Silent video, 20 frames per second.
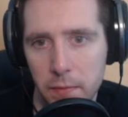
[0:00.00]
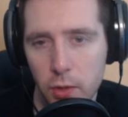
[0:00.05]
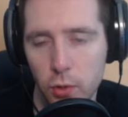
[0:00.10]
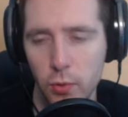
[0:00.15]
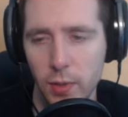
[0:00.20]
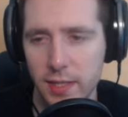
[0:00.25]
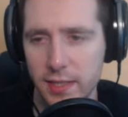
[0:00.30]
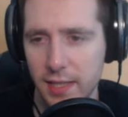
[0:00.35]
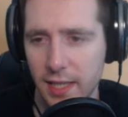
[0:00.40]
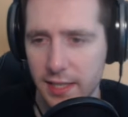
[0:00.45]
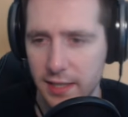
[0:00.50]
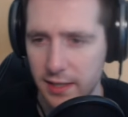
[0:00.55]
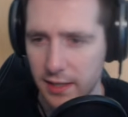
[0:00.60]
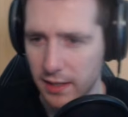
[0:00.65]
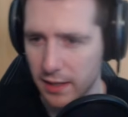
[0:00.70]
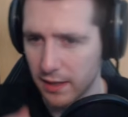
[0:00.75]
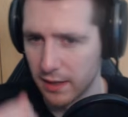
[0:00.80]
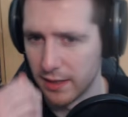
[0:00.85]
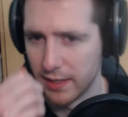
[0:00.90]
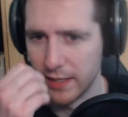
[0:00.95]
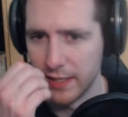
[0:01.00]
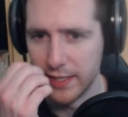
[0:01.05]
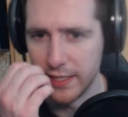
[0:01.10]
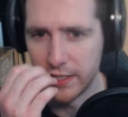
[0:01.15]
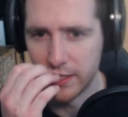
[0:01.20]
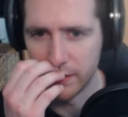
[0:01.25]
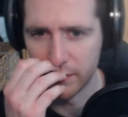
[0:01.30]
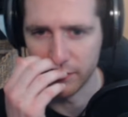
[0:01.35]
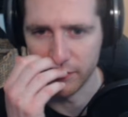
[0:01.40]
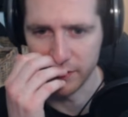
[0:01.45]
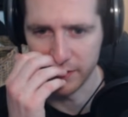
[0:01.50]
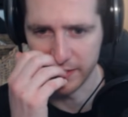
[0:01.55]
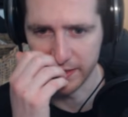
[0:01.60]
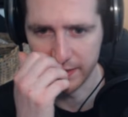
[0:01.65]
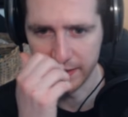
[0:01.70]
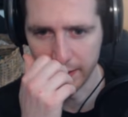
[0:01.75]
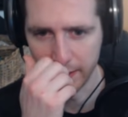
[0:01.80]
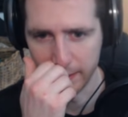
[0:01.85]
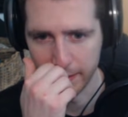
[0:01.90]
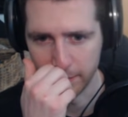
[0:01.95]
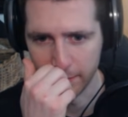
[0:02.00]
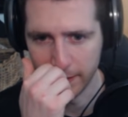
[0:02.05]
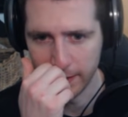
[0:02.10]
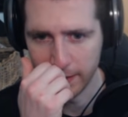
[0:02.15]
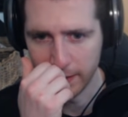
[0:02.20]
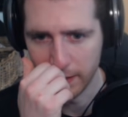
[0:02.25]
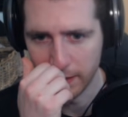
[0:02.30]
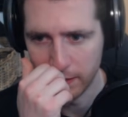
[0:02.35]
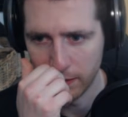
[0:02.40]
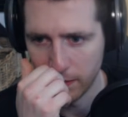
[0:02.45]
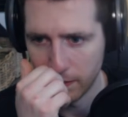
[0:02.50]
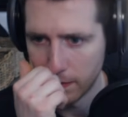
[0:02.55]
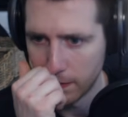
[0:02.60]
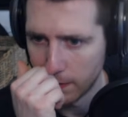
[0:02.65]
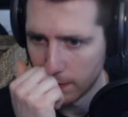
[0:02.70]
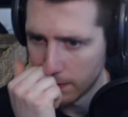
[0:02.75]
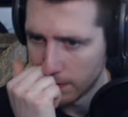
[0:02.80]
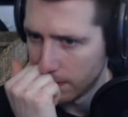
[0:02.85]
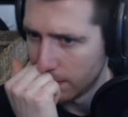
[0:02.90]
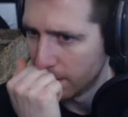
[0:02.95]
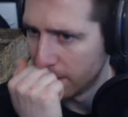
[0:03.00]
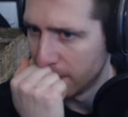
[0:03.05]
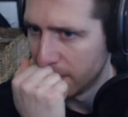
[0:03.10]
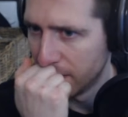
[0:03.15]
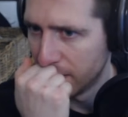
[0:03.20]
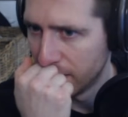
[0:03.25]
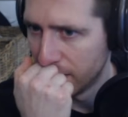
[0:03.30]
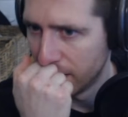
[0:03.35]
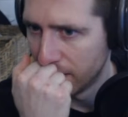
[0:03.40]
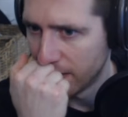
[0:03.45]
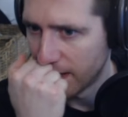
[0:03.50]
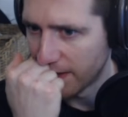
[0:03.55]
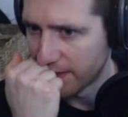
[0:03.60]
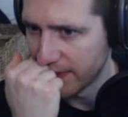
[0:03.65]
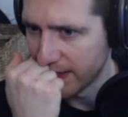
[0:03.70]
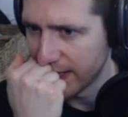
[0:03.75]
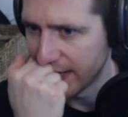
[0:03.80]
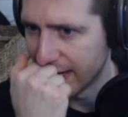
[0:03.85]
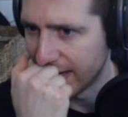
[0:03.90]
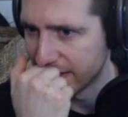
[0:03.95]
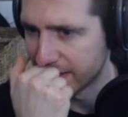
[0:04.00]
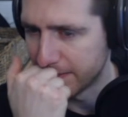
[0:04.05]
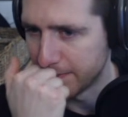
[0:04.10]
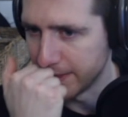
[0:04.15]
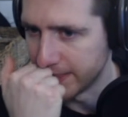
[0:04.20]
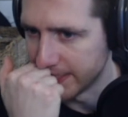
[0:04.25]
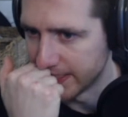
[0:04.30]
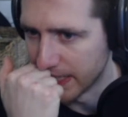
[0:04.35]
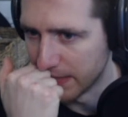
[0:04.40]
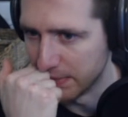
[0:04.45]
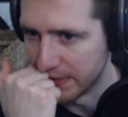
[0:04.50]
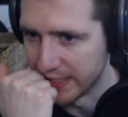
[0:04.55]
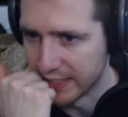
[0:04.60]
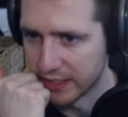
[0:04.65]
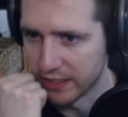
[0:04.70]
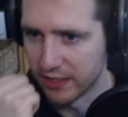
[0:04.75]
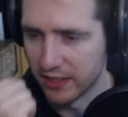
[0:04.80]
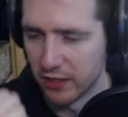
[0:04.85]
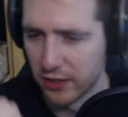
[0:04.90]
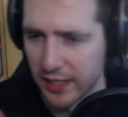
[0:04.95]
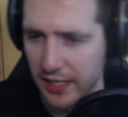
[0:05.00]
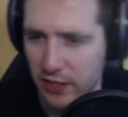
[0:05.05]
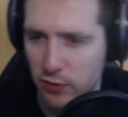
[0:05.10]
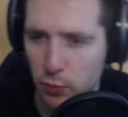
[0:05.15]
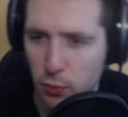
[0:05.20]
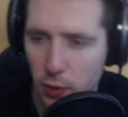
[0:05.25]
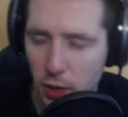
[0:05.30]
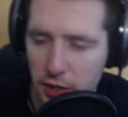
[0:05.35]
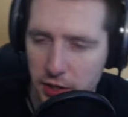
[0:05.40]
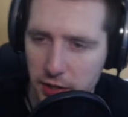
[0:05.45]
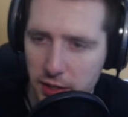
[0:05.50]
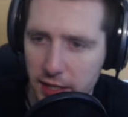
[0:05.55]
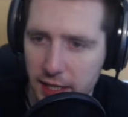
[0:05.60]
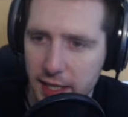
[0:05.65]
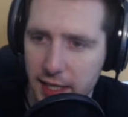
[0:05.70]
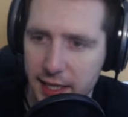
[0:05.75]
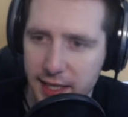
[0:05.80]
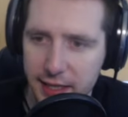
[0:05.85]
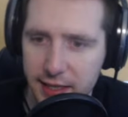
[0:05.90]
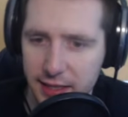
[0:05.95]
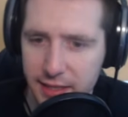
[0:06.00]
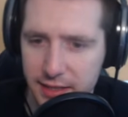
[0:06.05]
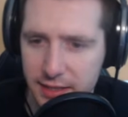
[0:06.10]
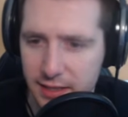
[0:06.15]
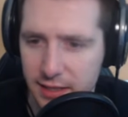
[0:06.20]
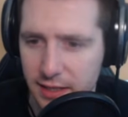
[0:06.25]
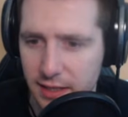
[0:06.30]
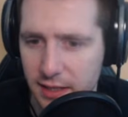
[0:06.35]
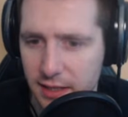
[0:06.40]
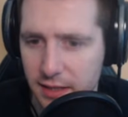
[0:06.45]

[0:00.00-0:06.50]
has like the least versatility right now? I think it has to be Samus, because he only has water and... Let's see.